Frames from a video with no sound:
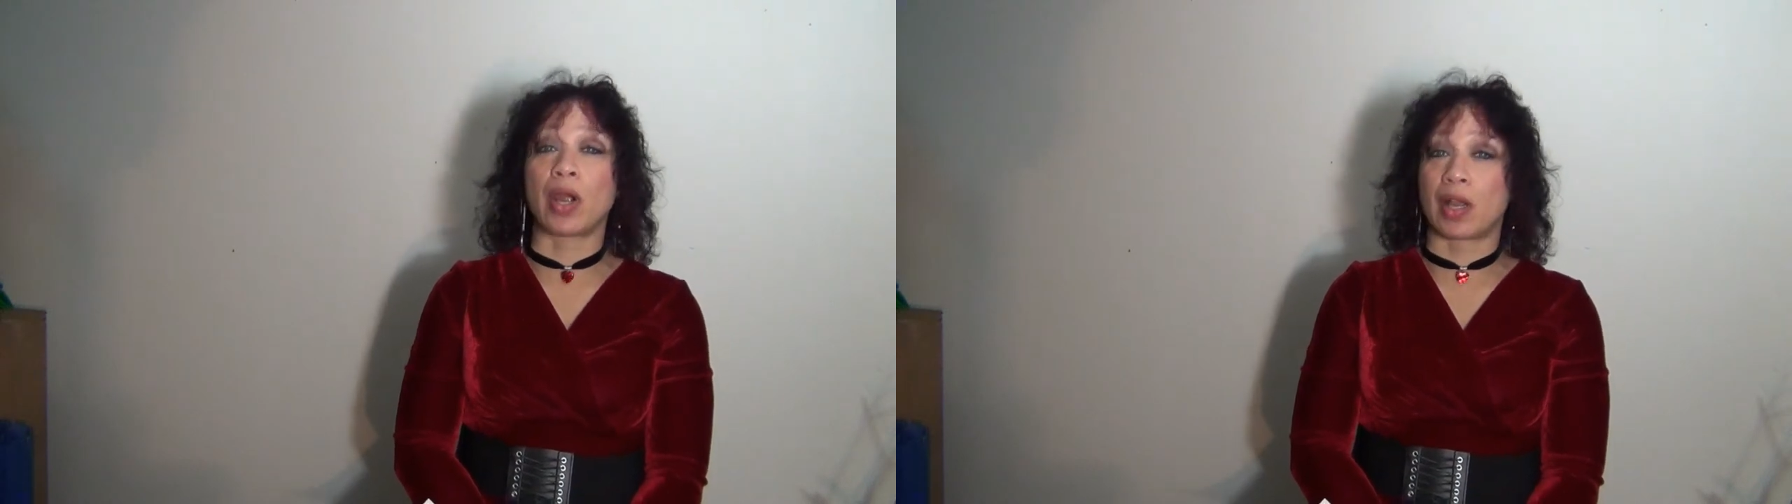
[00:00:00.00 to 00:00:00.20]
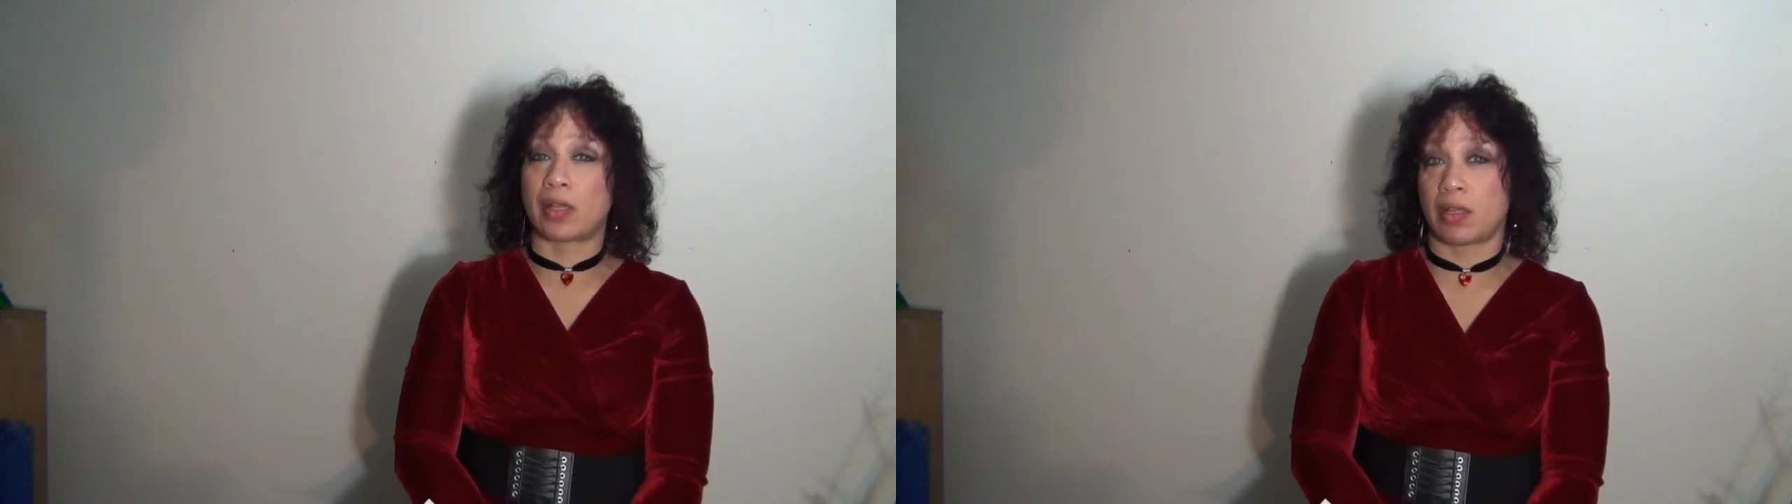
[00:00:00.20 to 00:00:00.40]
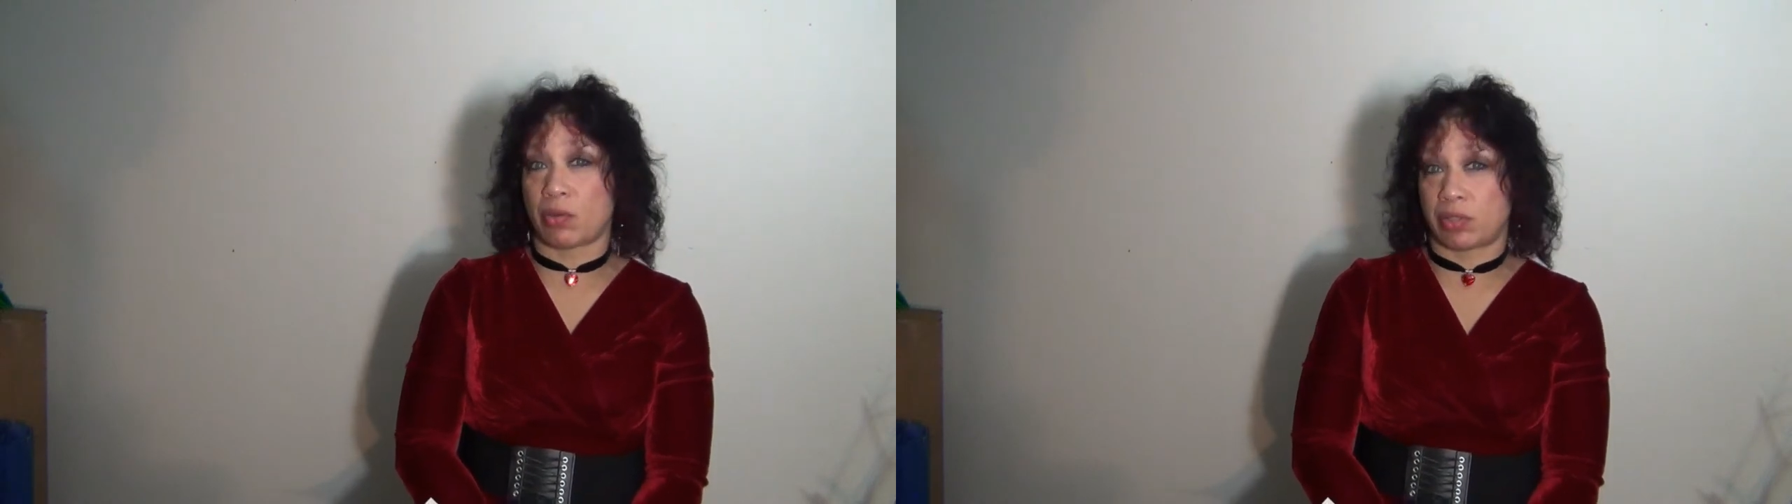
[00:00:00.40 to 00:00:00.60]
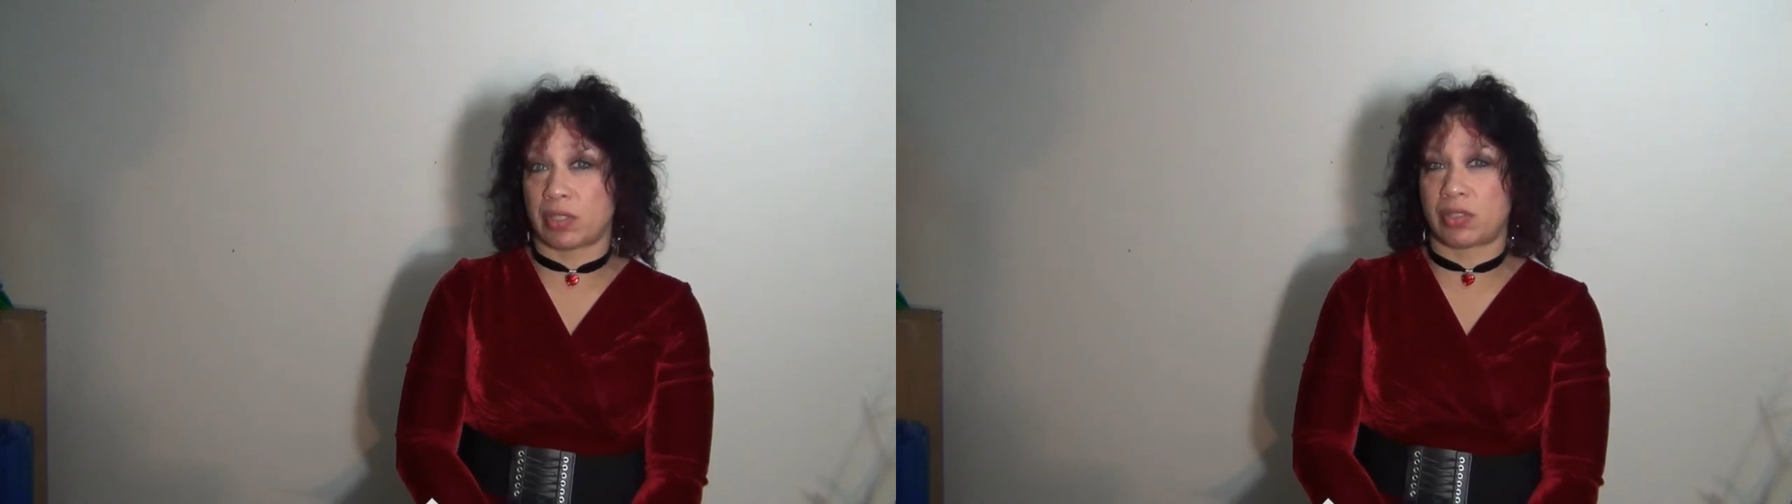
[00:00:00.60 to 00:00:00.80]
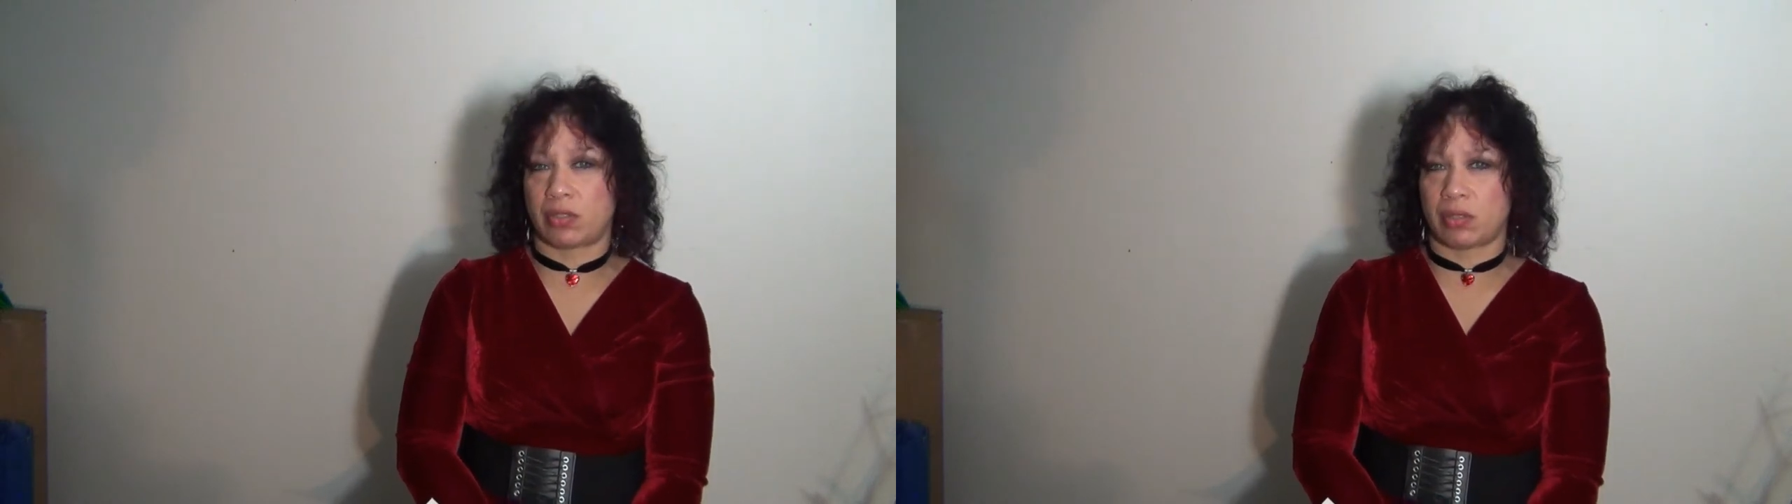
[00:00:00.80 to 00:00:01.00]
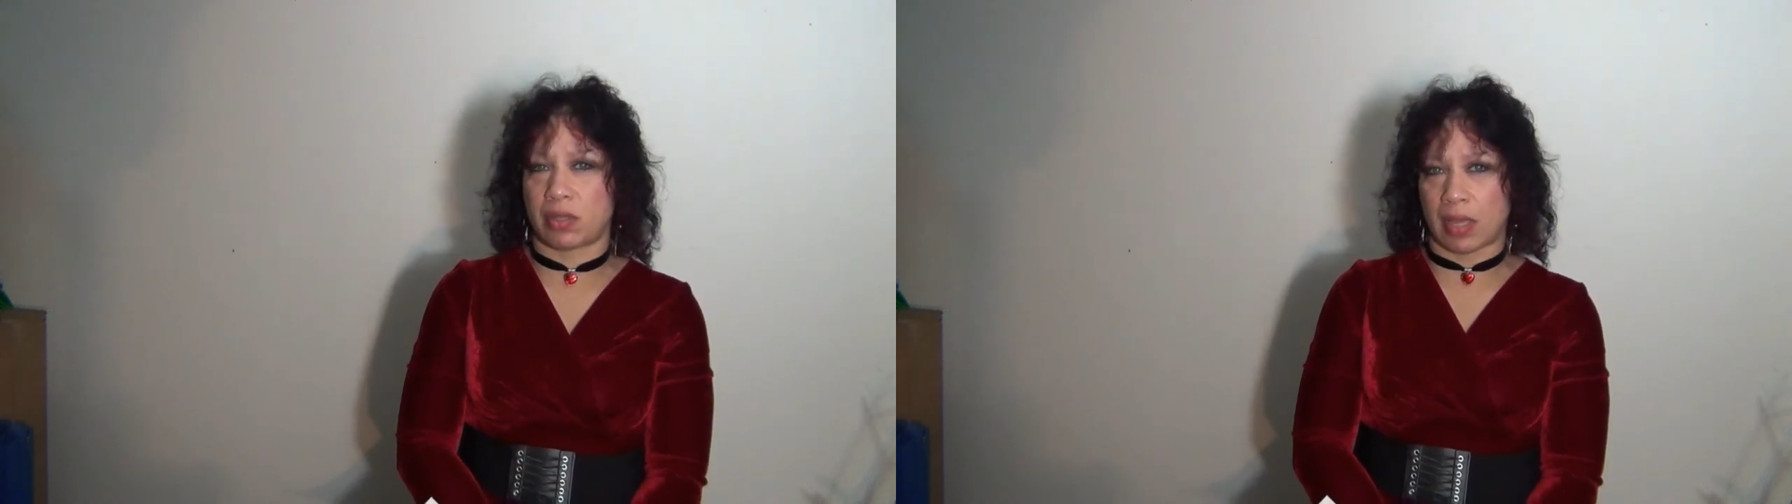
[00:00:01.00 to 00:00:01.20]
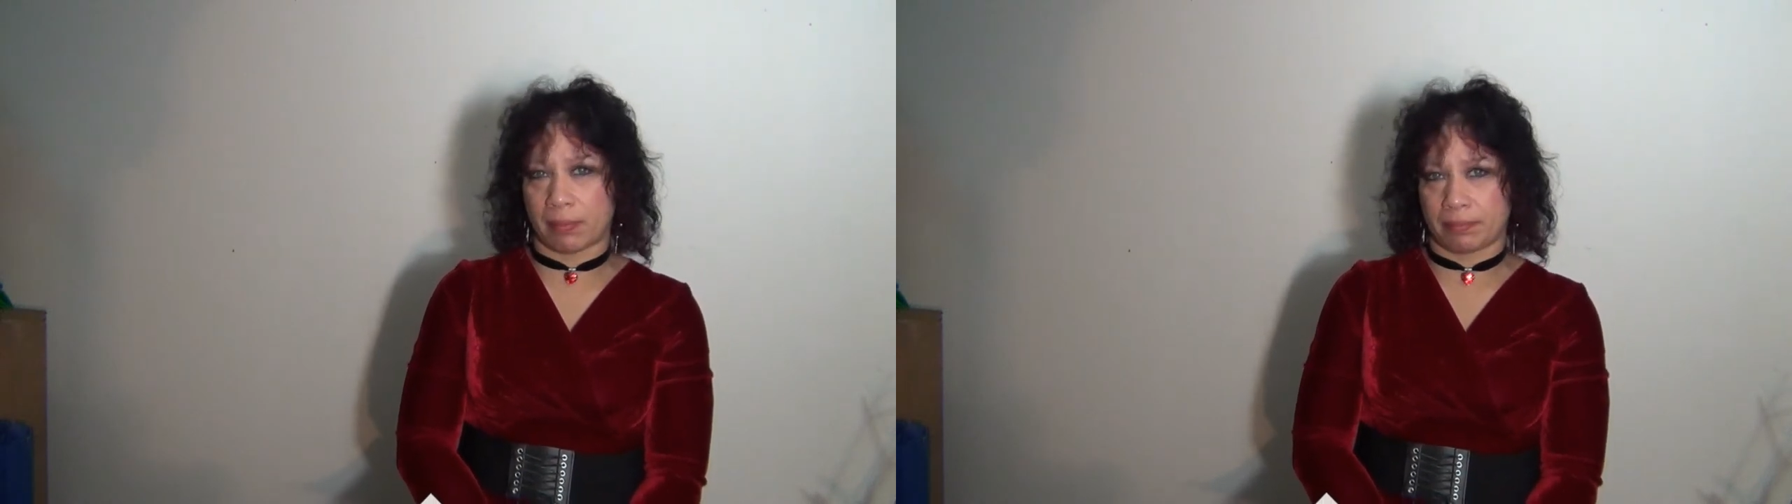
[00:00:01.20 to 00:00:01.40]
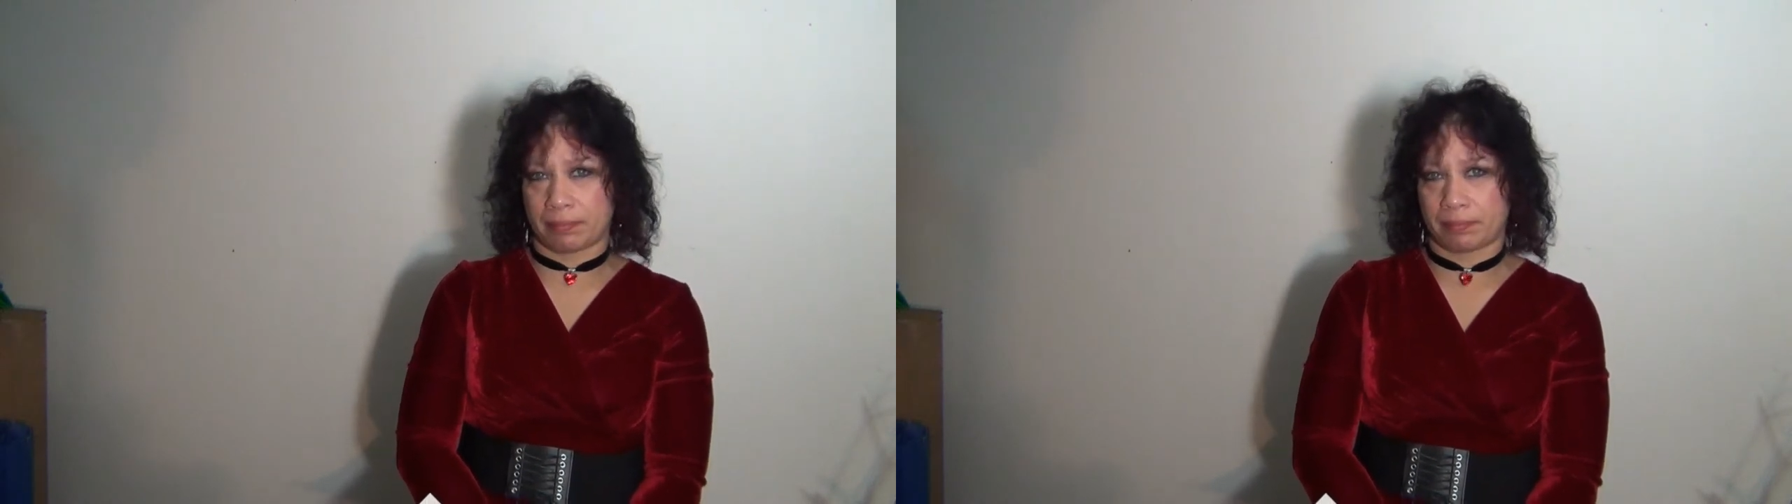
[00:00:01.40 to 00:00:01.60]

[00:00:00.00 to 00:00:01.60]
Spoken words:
are closest to them.